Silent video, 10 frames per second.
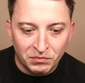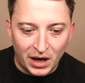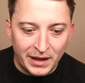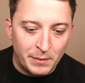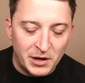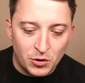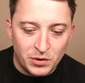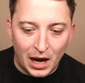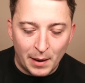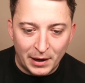And then we do
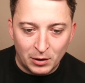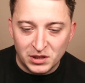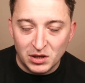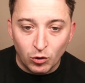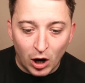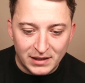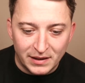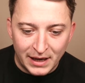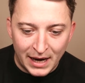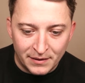get a penalty right at
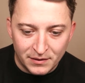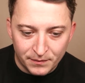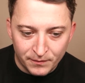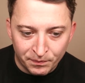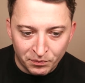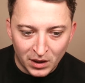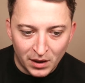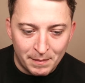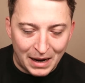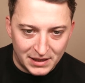the end.
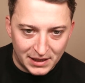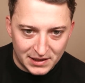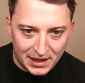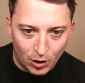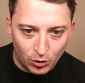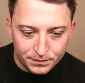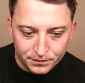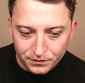Matthias Tell,